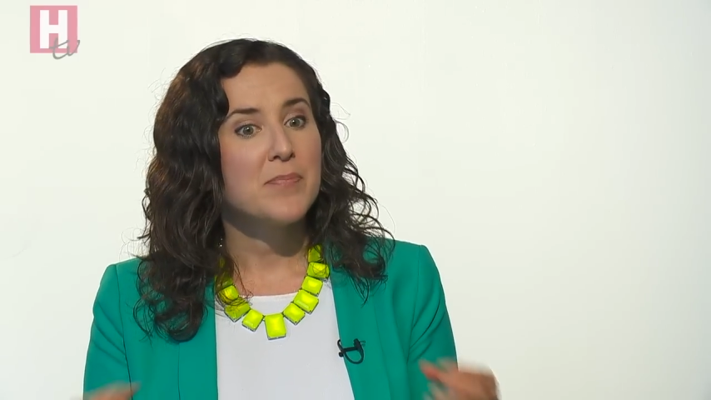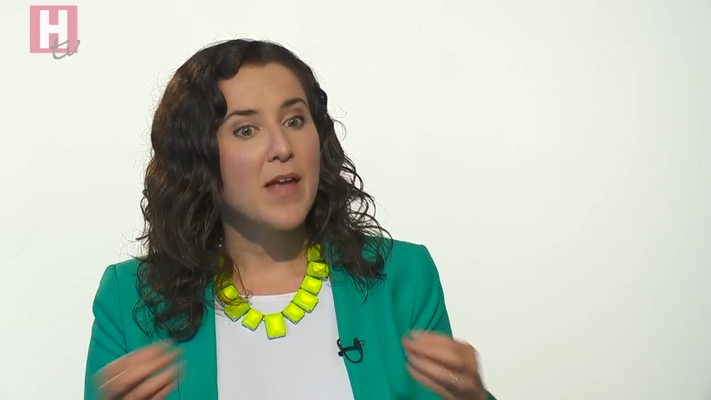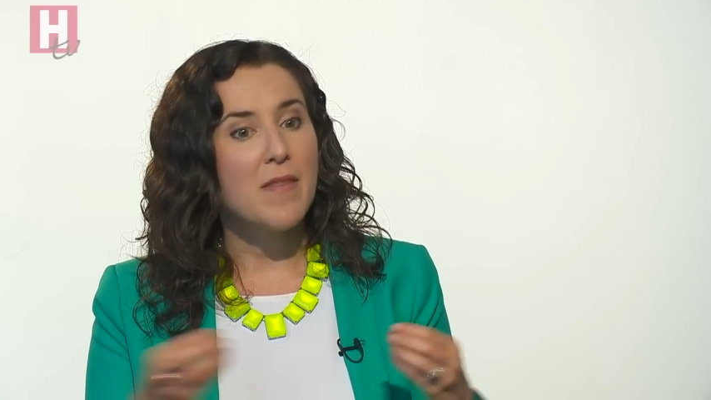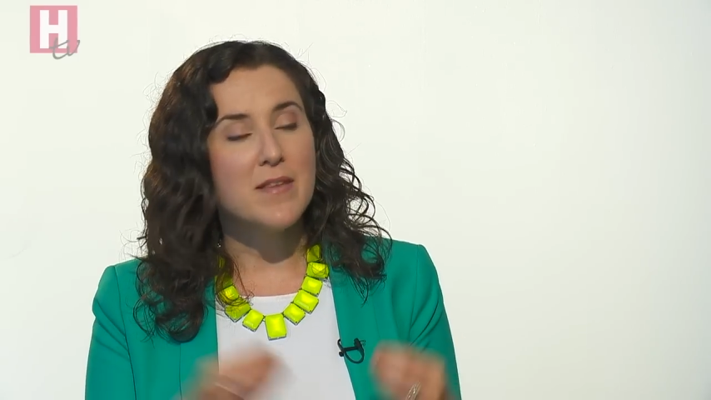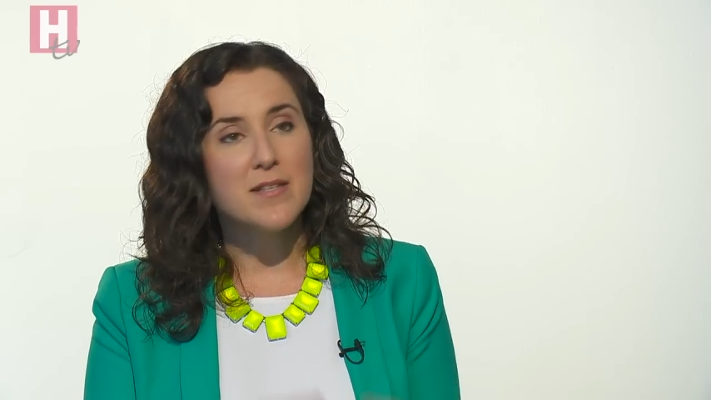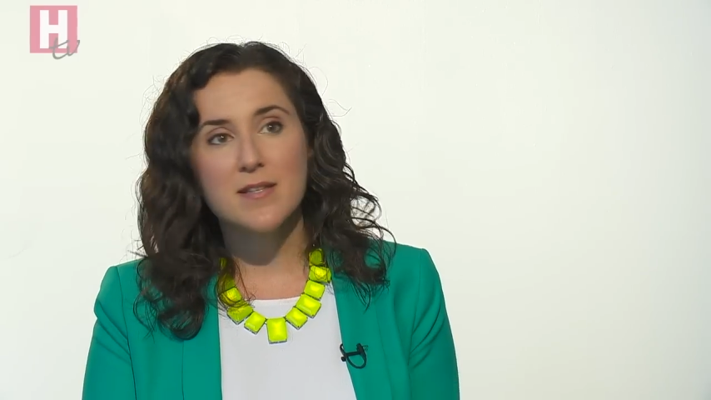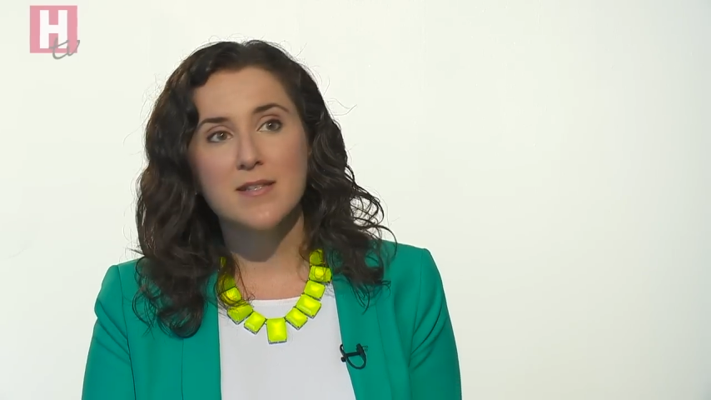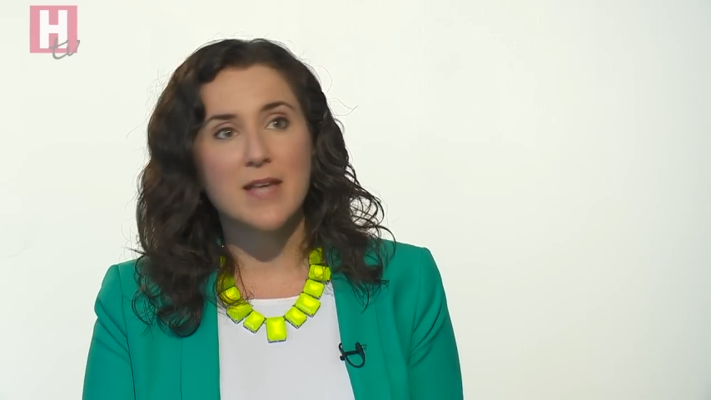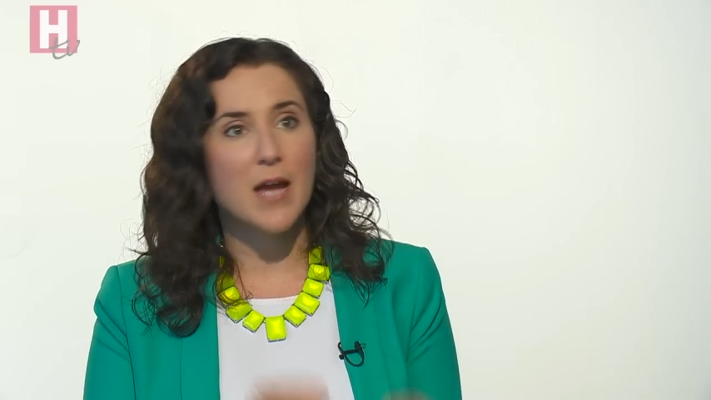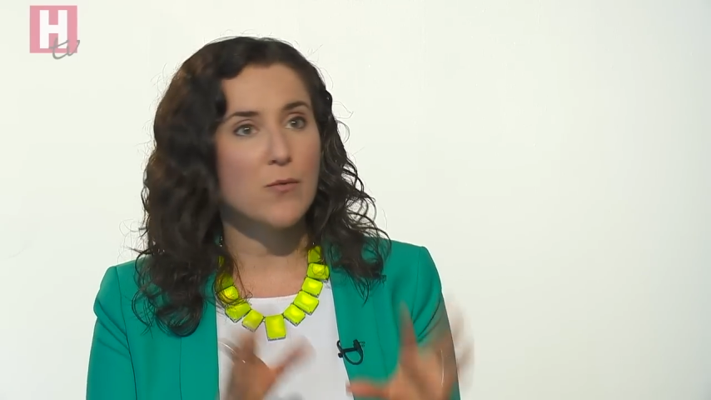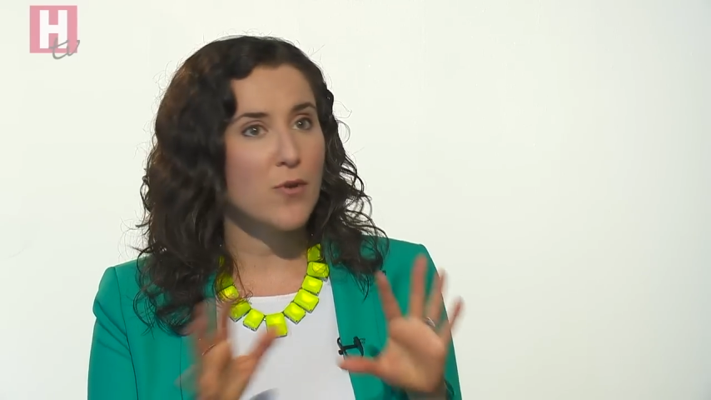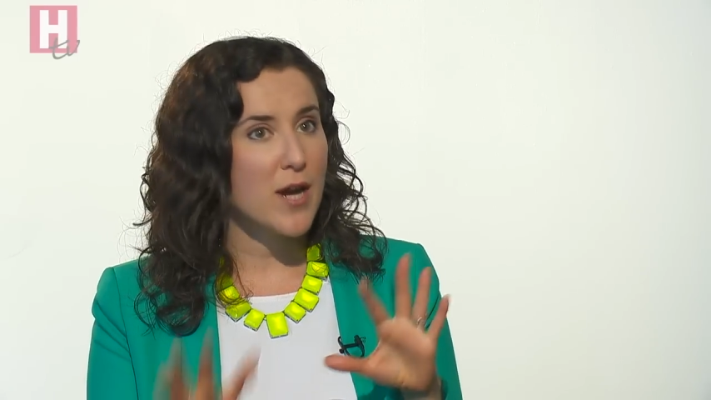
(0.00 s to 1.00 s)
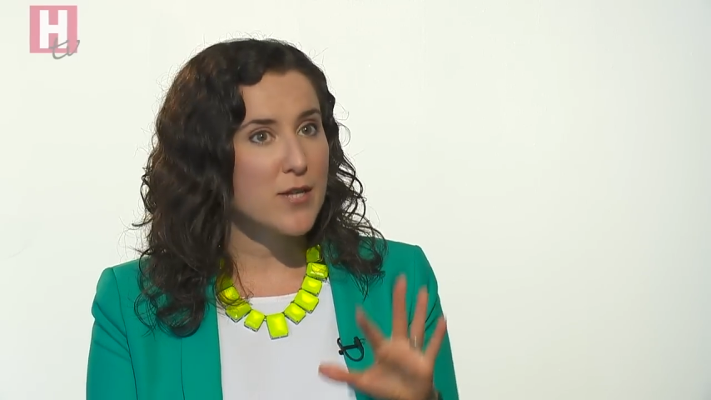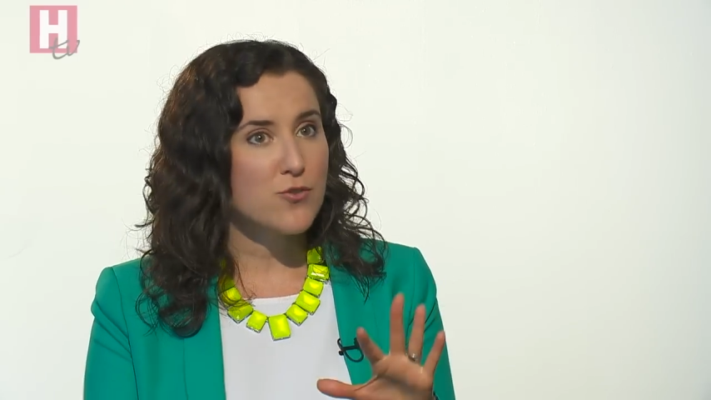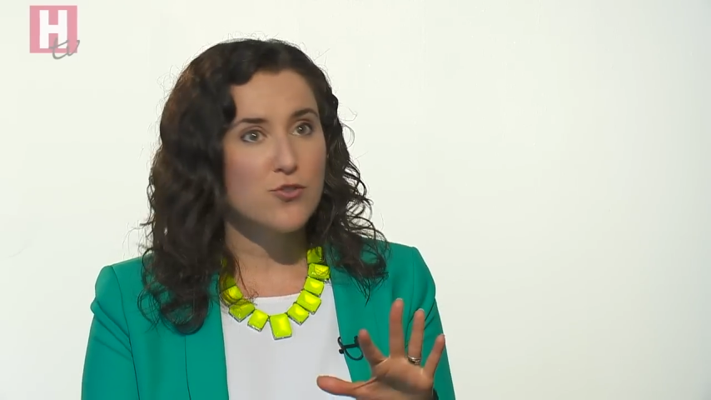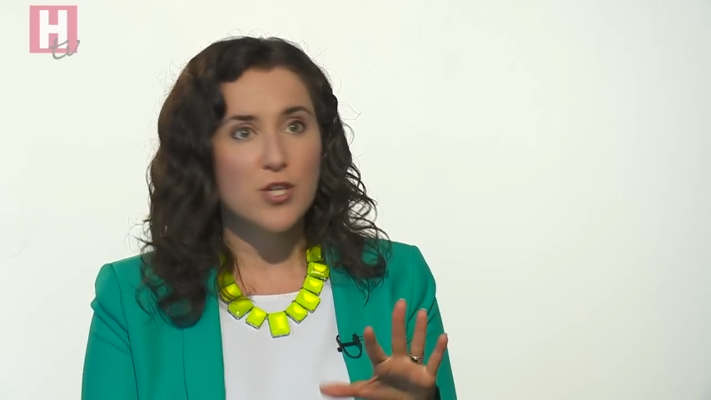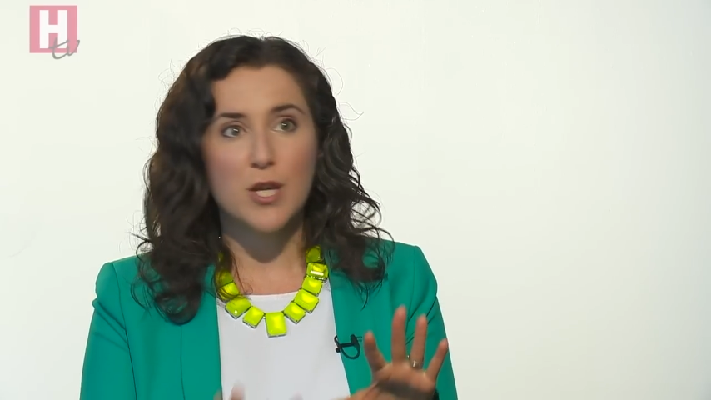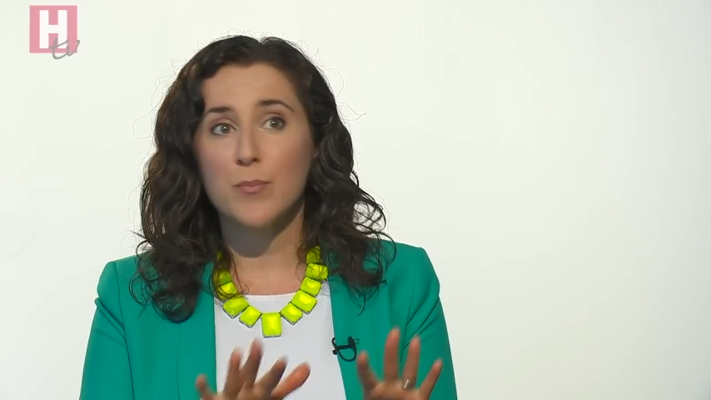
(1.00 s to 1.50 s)
And this is a sign where
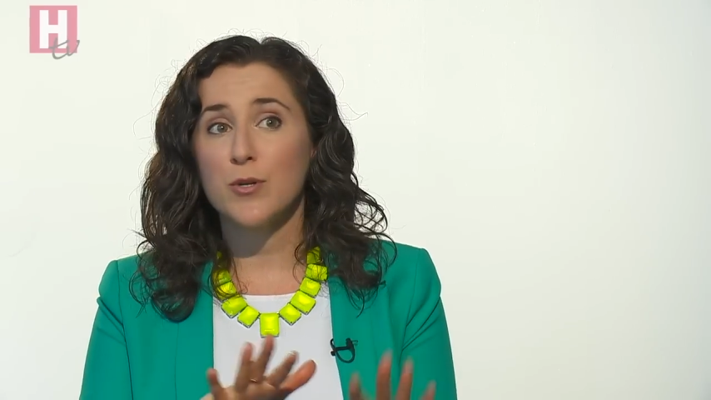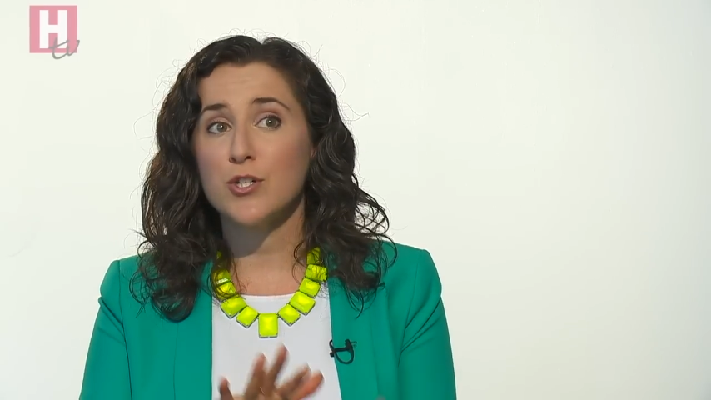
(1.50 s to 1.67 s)
estrogen and